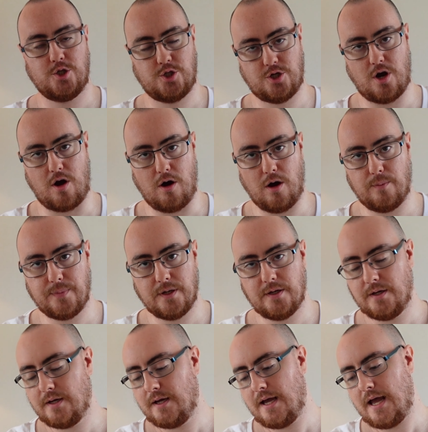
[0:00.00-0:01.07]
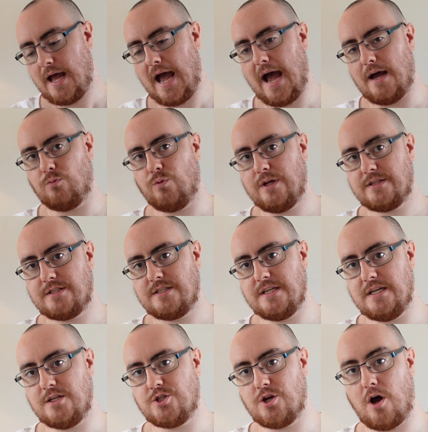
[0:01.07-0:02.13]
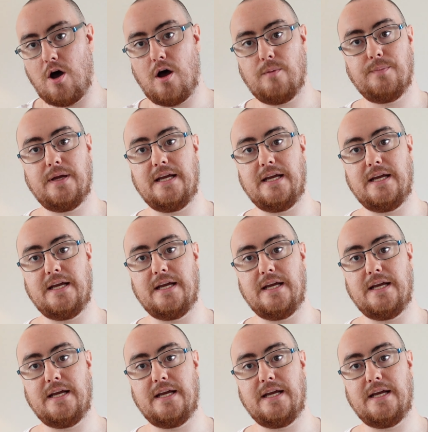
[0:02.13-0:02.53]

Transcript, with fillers: Sharp. And with C Sharp,